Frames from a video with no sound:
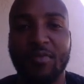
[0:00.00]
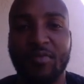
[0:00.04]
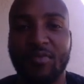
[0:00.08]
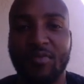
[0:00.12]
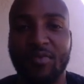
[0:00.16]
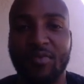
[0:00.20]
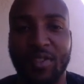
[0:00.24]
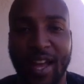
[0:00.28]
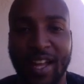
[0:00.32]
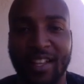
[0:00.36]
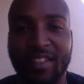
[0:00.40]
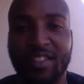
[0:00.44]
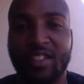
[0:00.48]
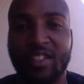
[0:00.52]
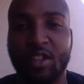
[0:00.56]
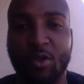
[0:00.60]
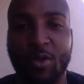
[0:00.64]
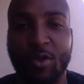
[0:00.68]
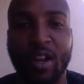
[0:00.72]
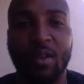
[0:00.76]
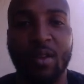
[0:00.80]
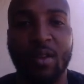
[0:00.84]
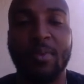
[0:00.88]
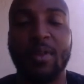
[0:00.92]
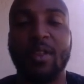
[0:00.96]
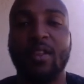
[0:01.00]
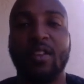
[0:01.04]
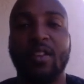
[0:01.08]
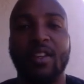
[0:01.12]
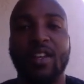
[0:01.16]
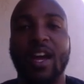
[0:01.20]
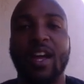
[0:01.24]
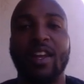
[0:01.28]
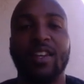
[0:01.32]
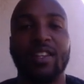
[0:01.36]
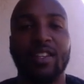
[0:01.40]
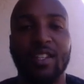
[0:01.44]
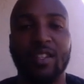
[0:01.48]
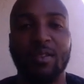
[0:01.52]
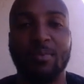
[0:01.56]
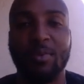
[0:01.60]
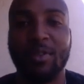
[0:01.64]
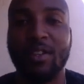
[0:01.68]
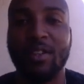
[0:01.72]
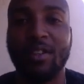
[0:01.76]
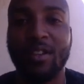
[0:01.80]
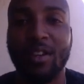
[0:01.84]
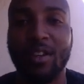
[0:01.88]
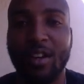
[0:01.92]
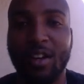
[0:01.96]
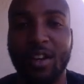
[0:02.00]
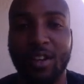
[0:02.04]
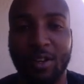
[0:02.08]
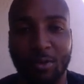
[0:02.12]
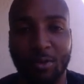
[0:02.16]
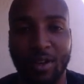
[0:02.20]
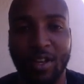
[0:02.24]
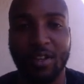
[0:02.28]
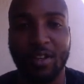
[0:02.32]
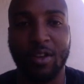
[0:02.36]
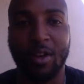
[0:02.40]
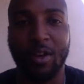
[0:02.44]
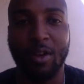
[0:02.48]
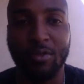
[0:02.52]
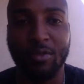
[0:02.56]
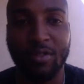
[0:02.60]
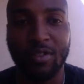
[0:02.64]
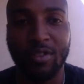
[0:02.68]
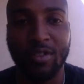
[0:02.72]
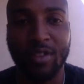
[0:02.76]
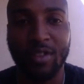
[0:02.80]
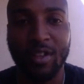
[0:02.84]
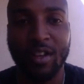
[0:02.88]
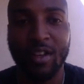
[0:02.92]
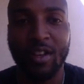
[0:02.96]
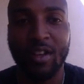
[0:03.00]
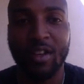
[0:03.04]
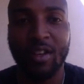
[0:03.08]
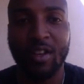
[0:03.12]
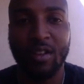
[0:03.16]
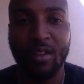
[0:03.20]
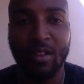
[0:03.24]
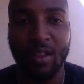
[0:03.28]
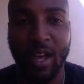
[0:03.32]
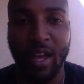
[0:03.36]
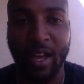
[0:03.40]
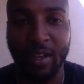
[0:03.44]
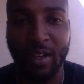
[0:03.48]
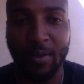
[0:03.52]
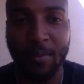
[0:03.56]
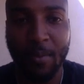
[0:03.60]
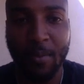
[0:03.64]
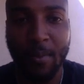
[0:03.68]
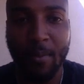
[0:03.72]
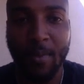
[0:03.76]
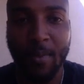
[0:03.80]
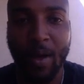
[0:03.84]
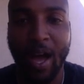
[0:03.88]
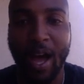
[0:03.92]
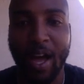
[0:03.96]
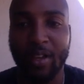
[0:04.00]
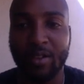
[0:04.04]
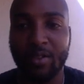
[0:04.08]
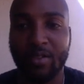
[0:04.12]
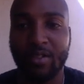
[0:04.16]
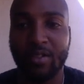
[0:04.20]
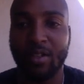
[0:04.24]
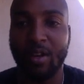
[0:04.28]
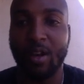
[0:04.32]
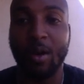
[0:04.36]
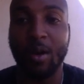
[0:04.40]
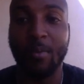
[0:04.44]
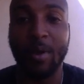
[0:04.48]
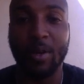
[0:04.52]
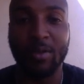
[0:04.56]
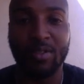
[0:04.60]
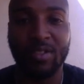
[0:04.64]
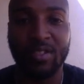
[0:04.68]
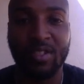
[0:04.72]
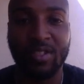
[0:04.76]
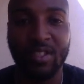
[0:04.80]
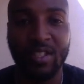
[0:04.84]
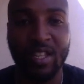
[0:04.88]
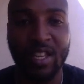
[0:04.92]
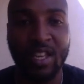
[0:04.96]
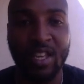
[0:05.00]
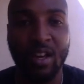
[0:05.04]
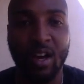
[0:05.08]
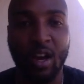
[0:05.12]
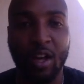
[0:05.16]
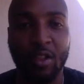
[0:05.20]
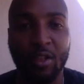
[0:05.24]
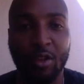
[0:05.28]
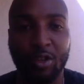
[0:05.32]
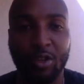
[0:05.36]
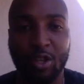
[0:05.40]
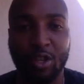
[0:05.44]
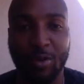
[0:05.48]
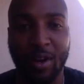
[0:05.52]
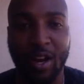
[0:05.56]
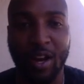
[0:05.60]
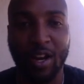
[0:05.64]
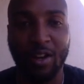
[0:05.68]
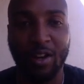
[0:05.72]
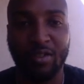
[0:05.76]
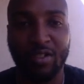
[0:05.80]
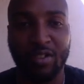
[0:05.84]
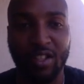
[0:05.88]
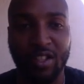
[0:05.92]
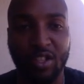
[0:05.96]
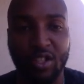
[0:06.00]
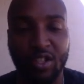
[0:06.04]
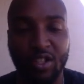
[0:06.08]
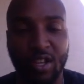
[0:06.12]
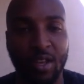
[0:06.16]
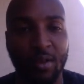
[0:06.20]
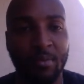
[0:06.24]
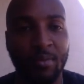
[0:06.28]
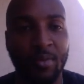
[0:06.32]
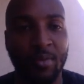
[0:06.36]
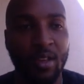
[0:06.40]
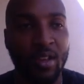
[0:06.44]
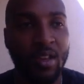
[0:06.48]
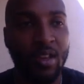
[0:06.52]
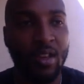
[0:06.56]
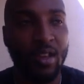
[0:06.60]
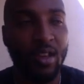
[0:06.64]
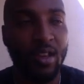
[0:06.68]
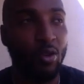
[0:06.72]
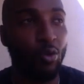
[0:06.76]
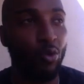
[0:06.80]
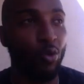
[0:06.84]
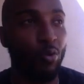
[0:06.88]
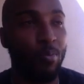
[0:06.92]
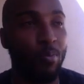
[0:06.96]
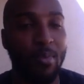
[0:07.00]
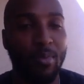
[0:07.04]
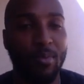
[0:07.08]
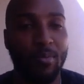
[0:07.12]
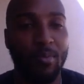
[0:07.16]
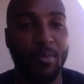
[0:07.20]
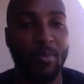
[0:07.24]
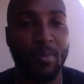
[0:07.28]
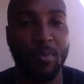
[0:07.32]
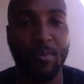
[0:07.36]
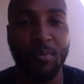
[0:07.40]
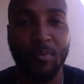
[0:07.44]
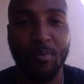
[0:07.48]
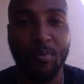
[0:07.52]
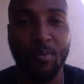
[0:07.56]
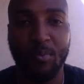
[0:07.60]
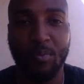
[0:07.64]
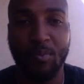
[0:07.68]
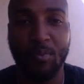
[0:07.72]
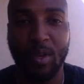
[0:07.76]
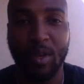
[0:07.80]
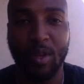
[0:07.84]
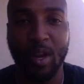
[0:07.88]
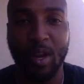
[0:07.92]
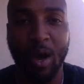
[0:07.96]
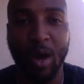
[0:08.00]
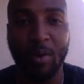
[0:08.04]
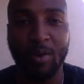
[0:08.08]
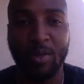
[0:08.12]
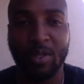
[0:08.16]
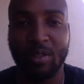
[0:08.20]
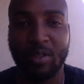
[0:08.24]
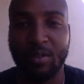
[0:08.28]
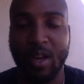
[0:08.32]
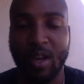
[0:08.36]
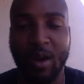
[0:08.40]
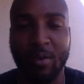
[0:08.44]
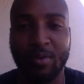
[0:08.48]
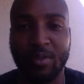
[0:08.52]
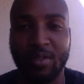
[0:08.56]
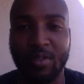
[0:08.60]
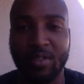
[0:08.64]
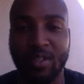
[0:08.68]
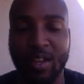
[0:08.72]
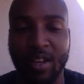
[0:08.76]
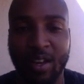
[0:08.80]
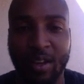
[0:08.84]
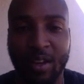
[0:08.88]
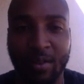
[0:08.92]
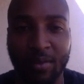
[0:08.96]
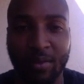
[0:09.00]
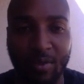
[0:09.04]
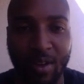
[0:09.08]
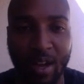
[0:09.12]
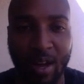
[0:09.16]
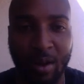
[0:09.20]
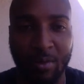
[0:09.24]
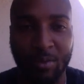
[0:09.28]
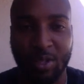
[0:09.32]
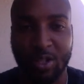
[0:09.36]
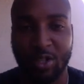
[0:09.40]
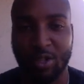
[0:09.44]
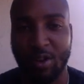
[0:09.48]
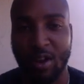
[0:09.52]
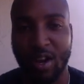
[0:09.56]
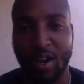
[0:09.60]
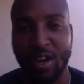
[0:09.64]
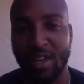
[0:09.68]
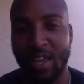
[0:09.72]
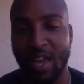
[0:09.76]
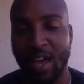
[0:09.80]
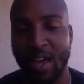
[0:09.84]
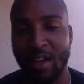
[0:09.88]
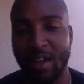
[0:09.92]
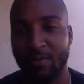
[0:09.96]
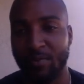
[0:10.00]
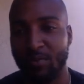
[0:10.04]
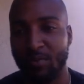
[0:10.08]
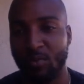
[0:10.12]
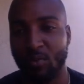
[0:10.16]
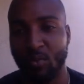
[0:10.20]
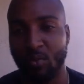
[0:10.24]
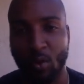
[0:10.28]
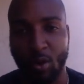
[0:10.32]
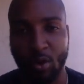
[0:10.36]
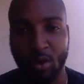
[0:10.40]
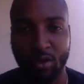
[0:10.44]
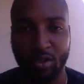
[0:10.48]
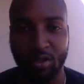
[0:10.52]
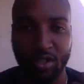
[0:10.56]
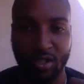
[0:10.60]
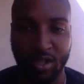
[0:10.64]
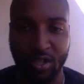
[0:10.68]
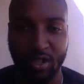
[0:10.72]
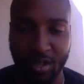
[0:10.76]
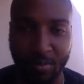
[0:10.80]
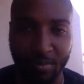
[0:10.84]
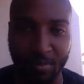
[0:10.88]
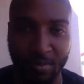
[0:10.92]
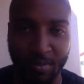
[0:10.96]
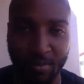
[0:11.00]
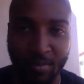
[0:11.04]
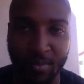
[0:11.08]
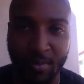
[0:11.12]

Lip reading: the credibility I need to be a great coach. Right. Like I used to almost see other trainers in the gym who, I was training at World's Gym,